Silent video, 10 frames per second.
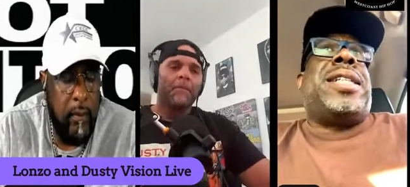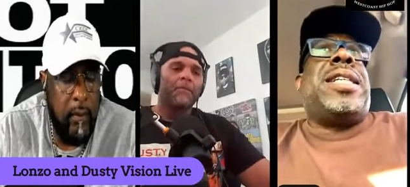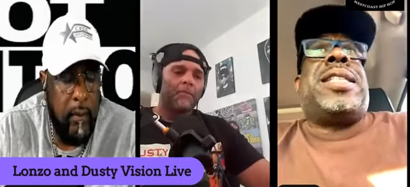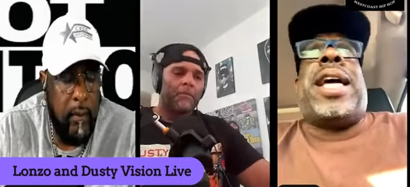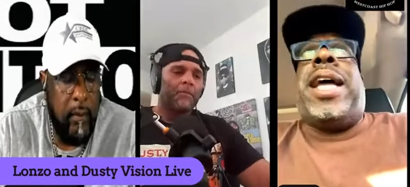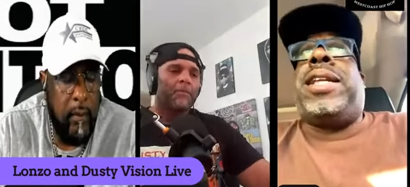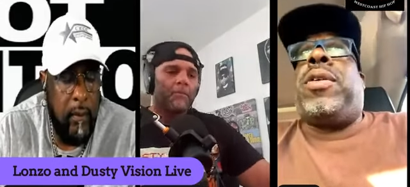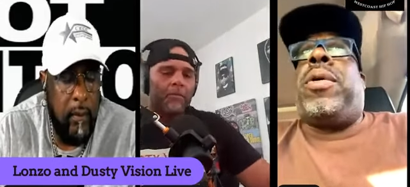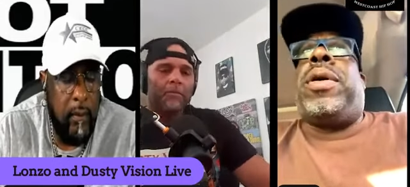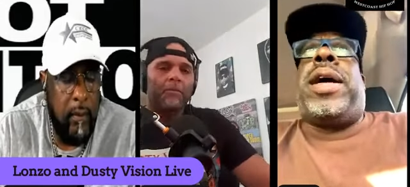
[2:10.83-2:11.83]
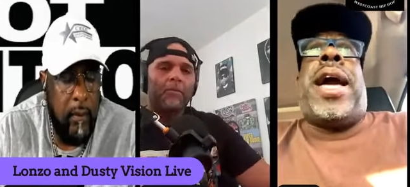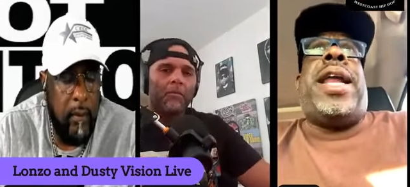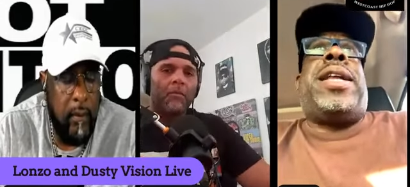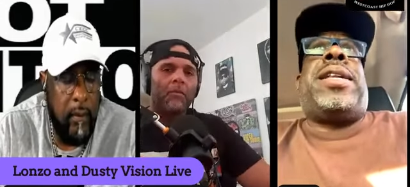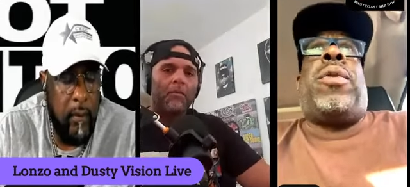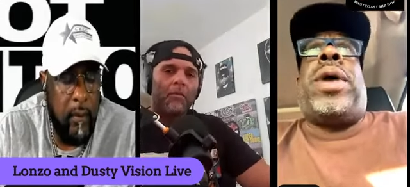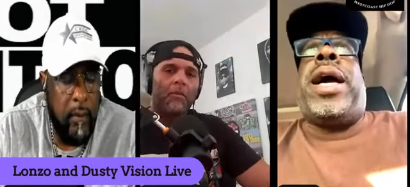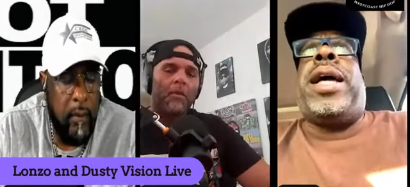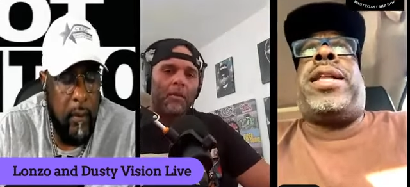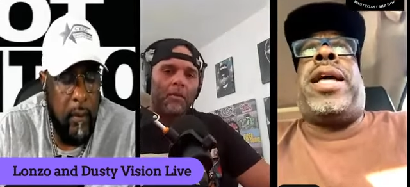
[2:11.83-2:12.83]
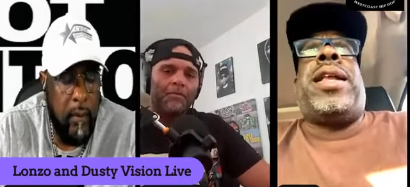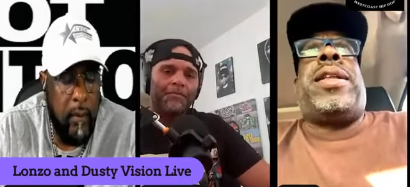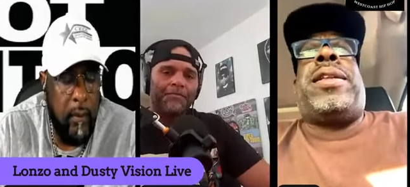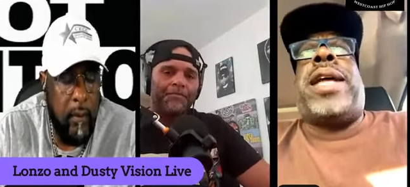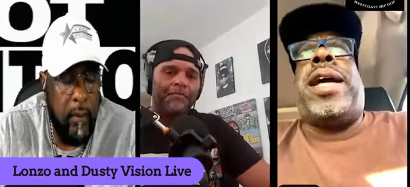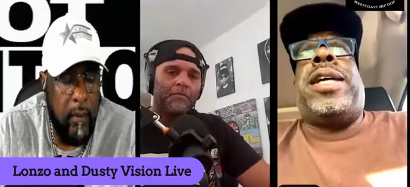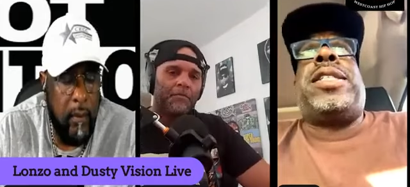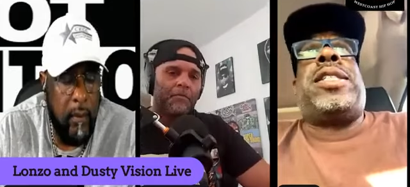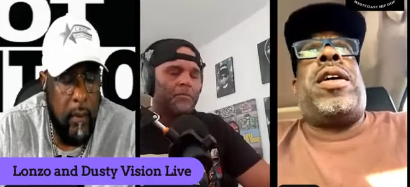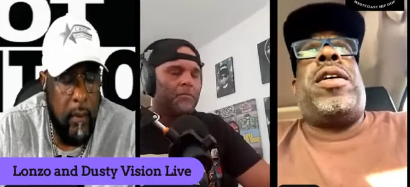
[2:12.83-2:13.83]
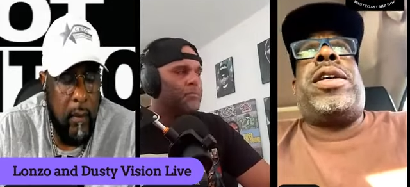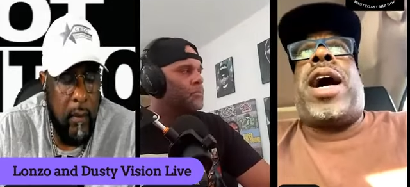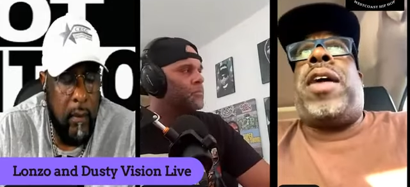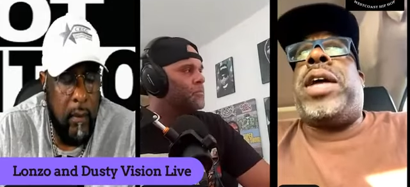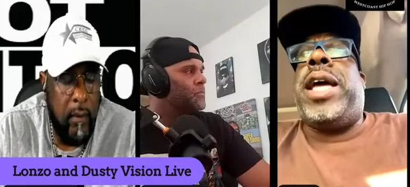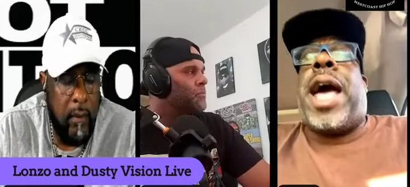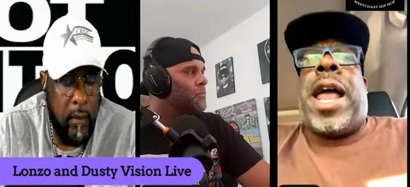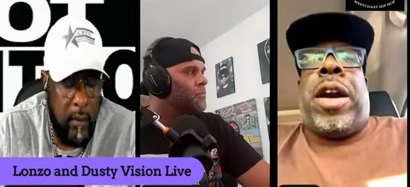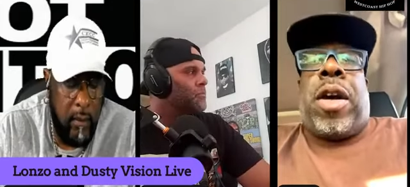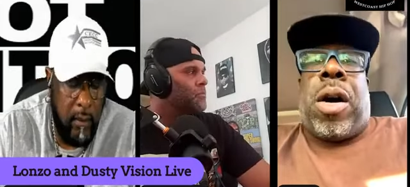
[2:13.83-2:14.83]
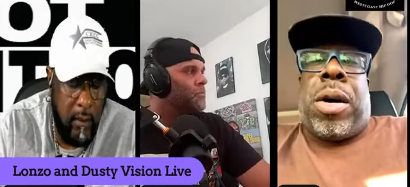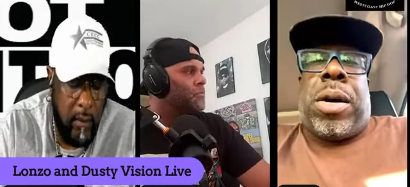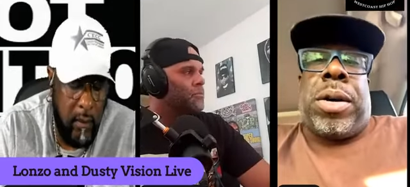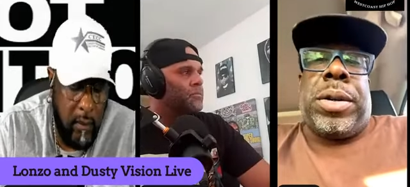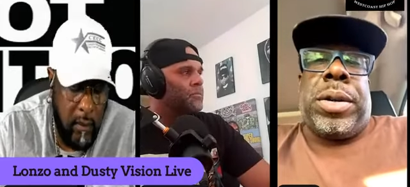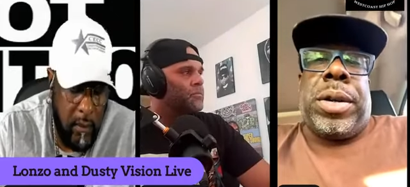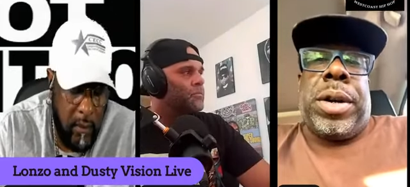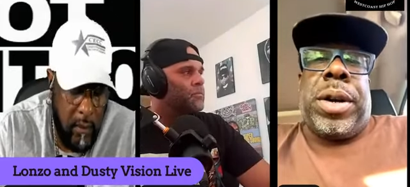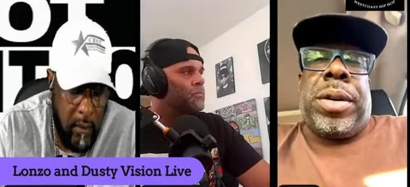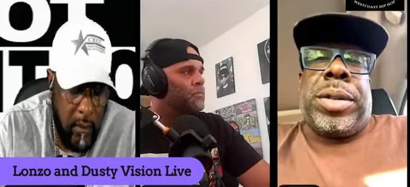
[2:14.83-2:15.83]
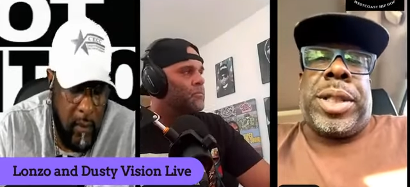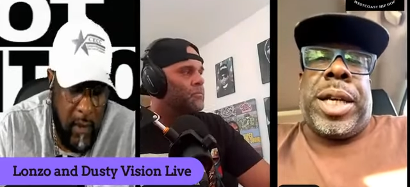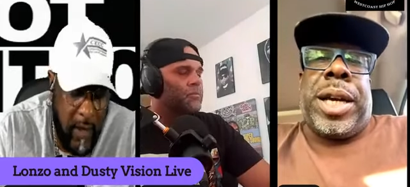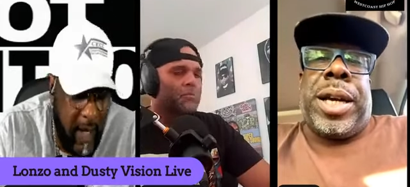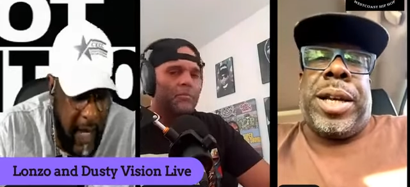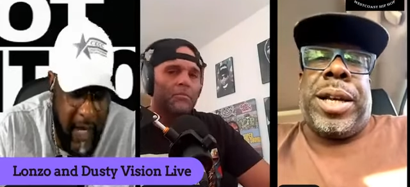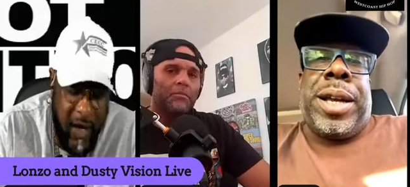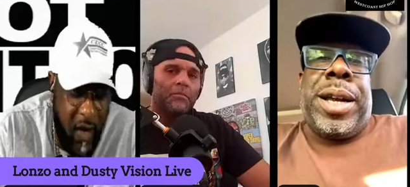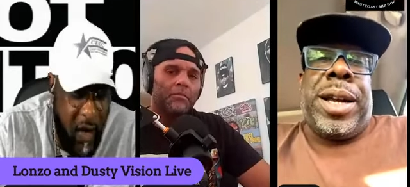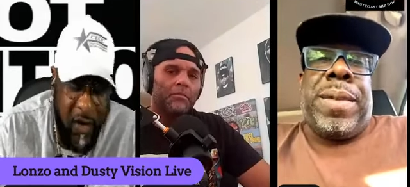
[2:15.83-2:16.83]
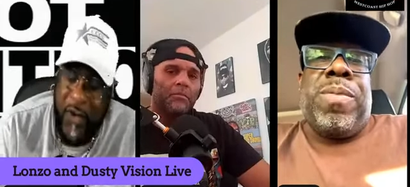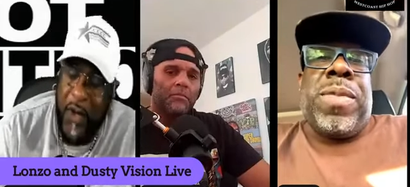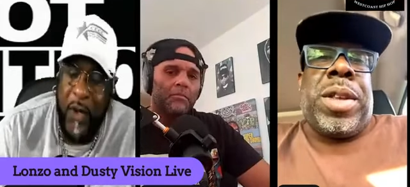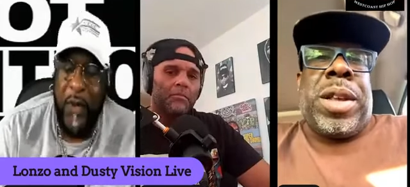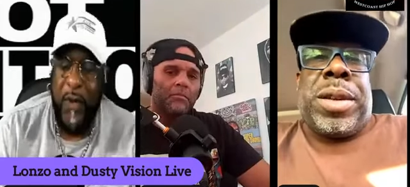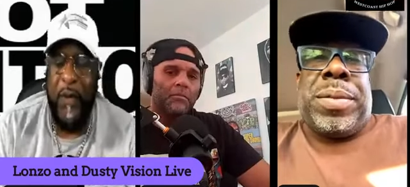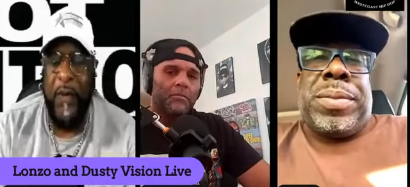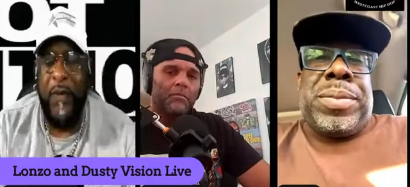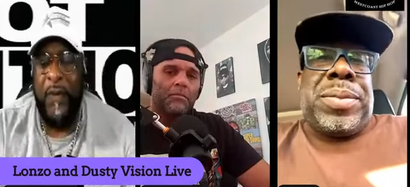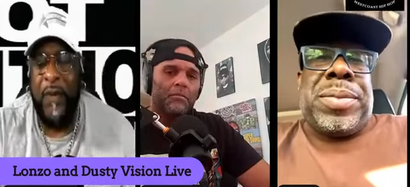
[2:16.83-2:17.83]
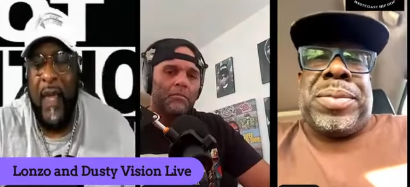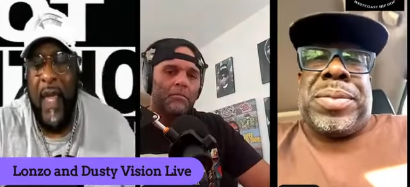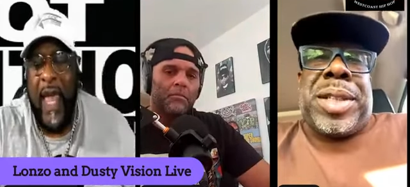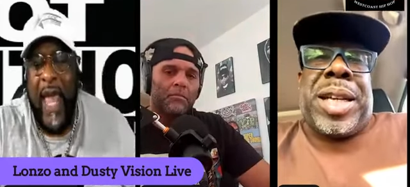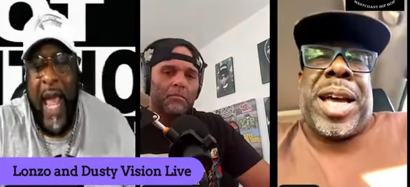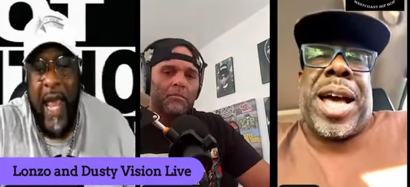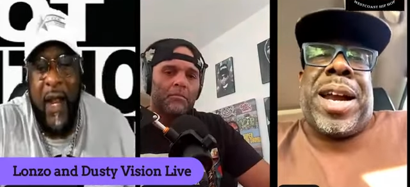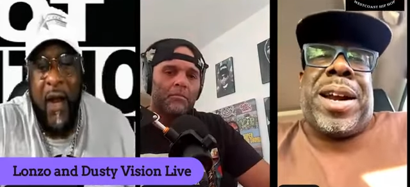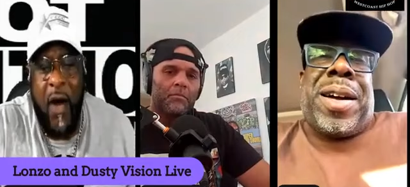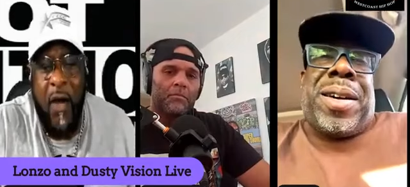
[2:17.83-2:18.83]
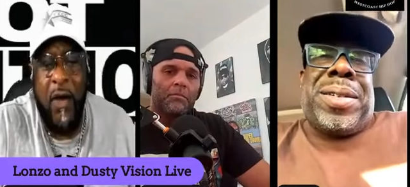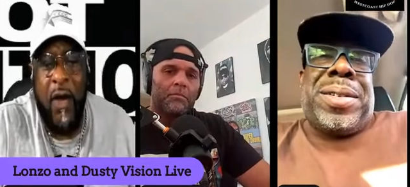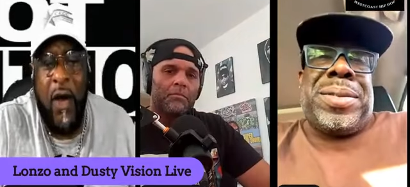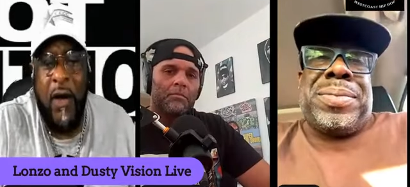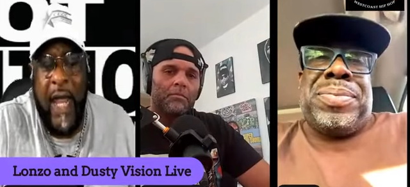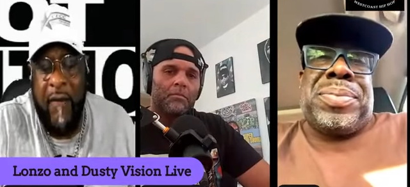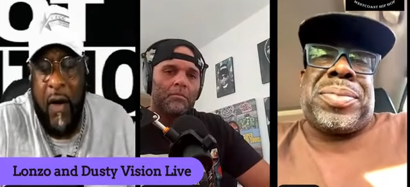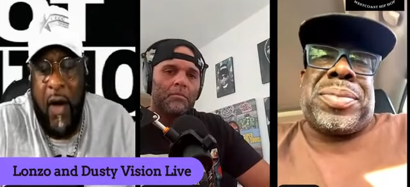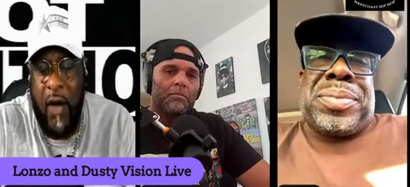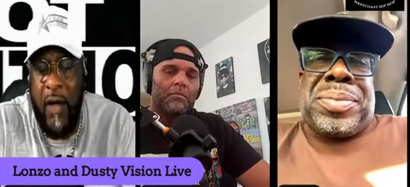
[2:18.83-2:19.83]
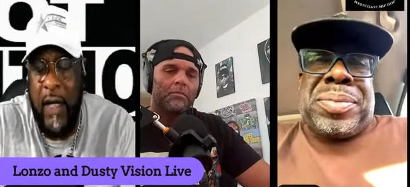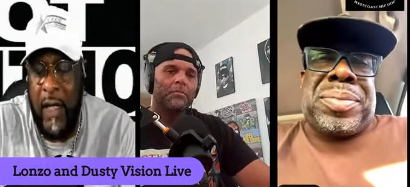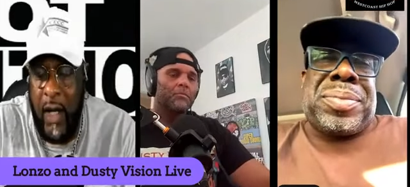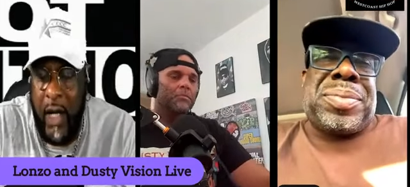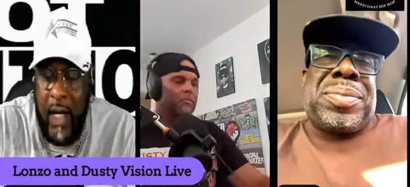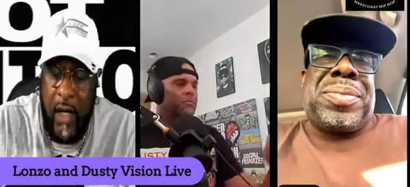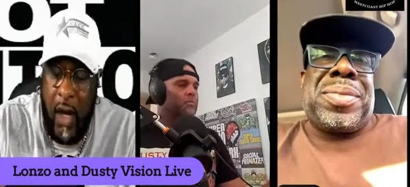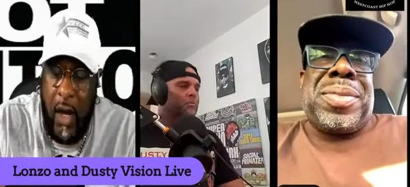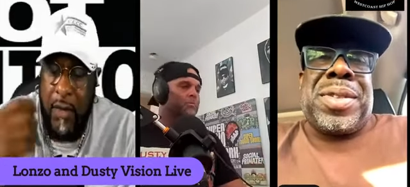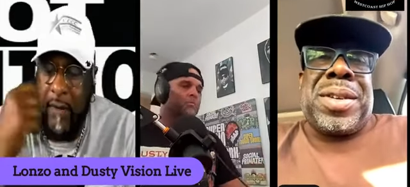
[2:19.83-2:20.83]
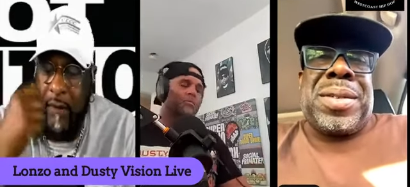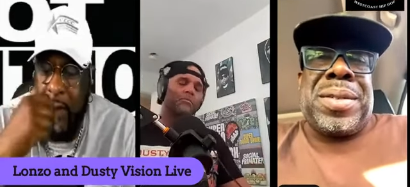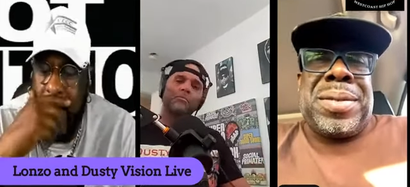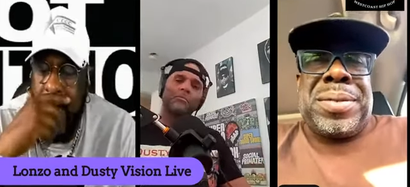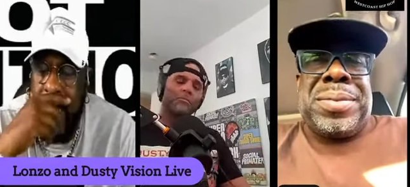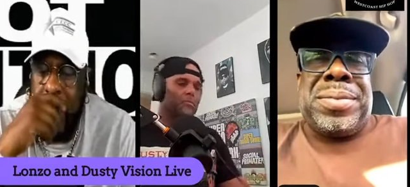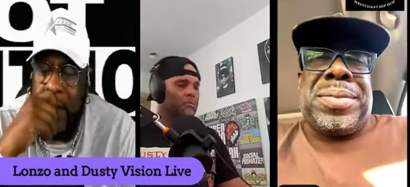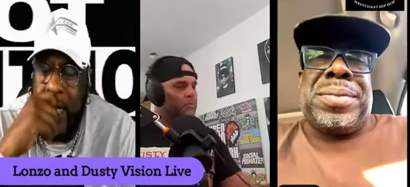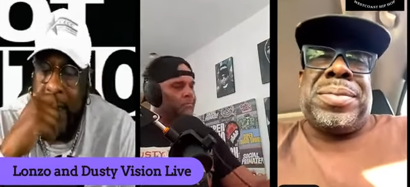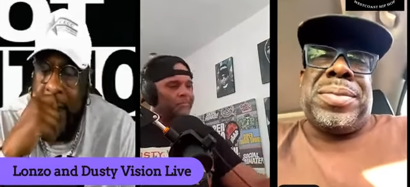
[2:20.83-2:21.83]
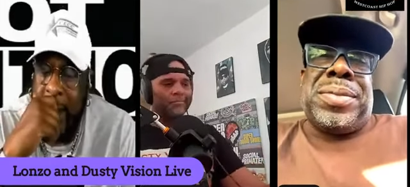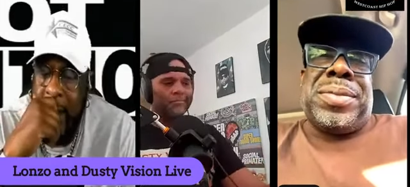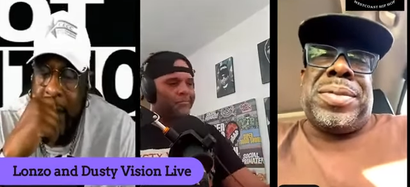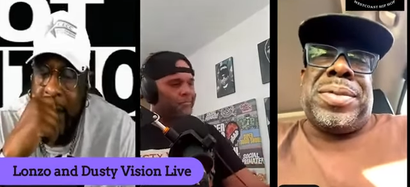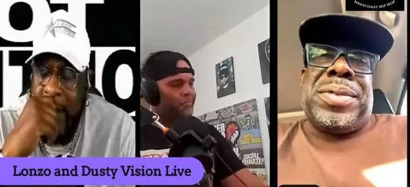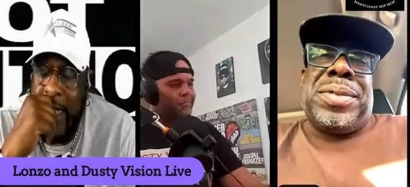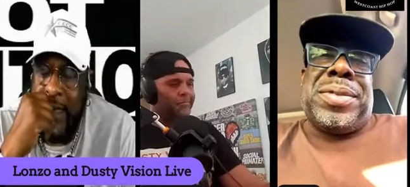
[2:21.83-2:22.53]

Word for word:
Speaker 1: just hate the hated the way things turned out. He had it all. You know what I'm saying? Hated it all,
Speaker 2: dude. Had, it, had all, it, all, Gave it all and and lost everything else. That's that's